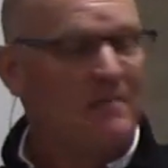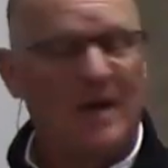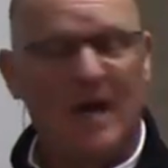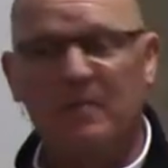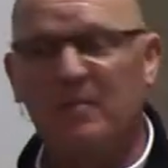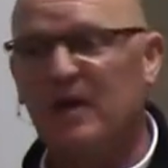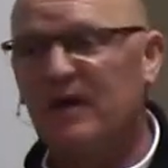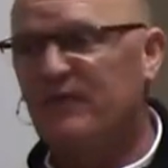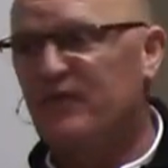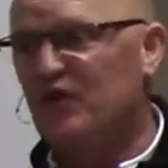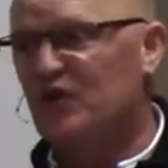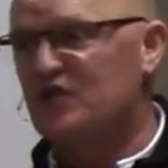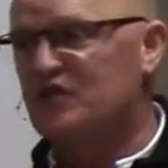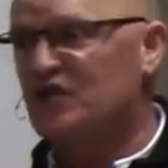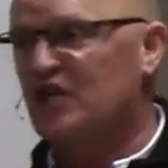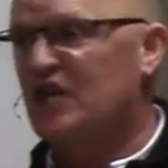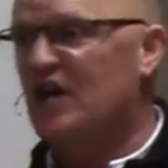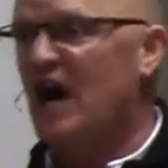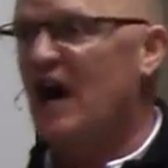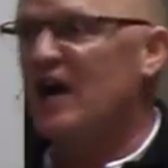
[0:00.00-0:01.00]
Maybe if you're a
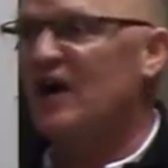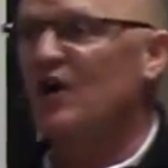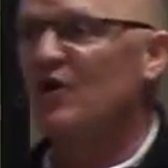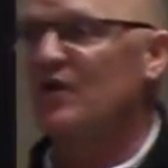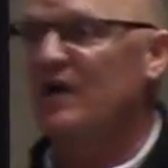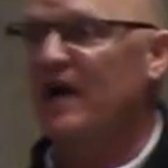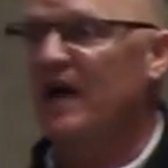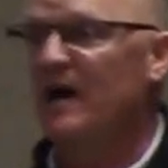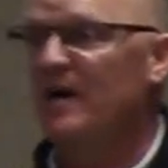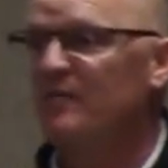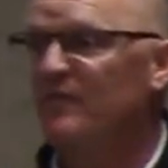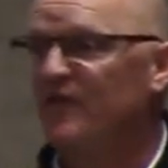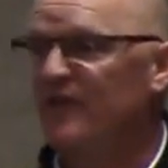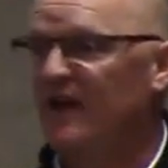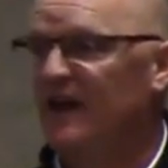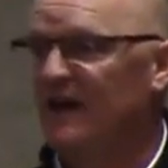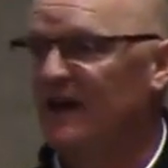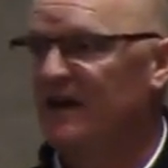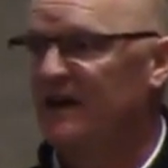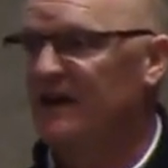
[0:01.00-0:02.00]
Chicago Cub
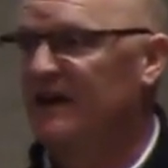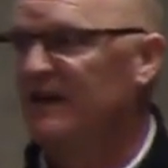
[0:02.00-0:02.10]
fan